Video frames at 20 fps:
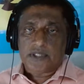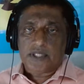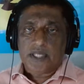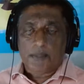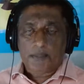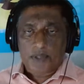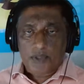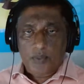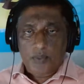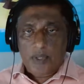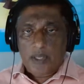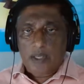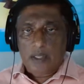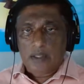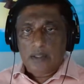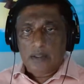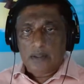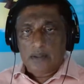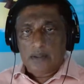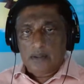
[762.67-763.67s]
steps we
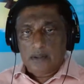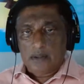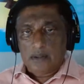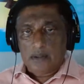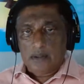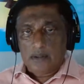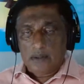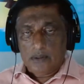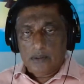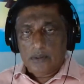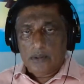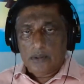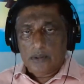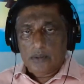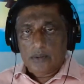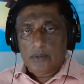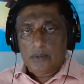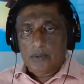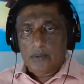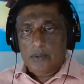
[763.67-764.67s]
can do
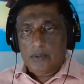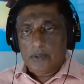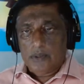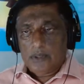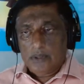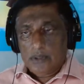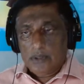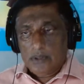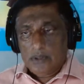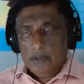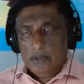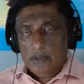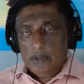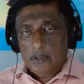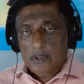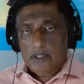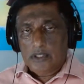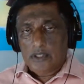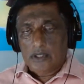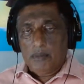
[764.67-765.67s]
to
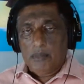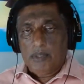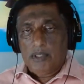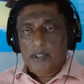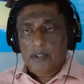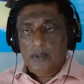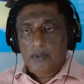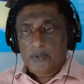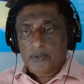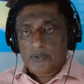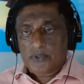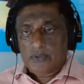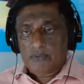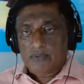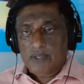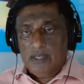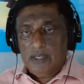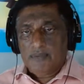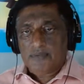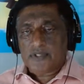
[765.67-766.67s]
determine those
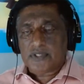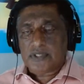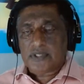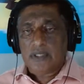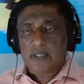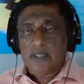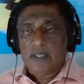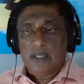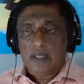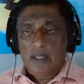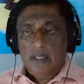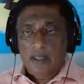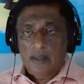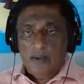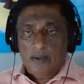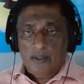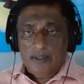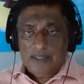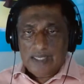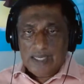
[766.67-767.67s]
gifts
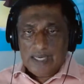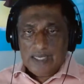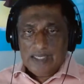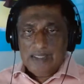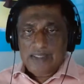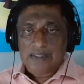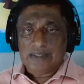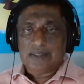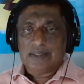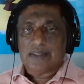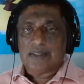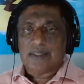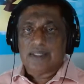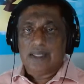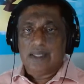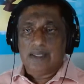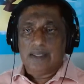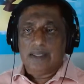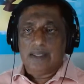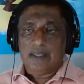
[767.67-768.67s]
or talents,
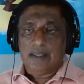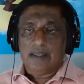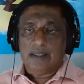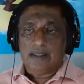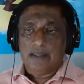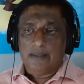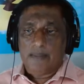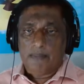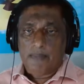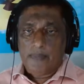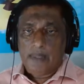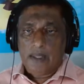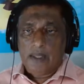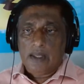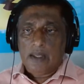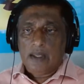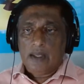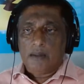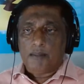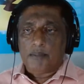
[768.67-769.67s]
and they're
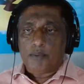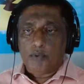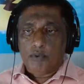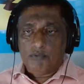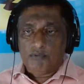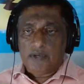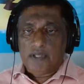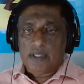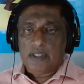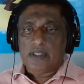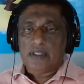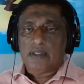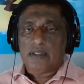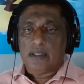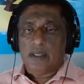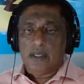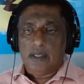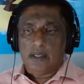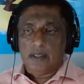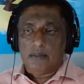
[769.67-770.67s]

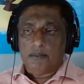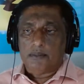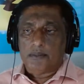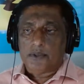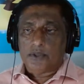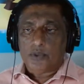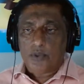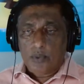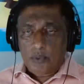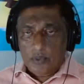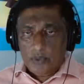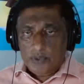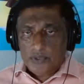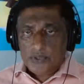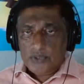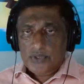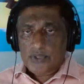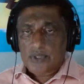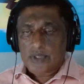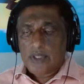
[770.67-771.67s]
proven
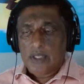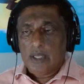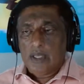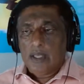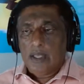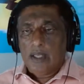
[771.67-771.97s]
tools,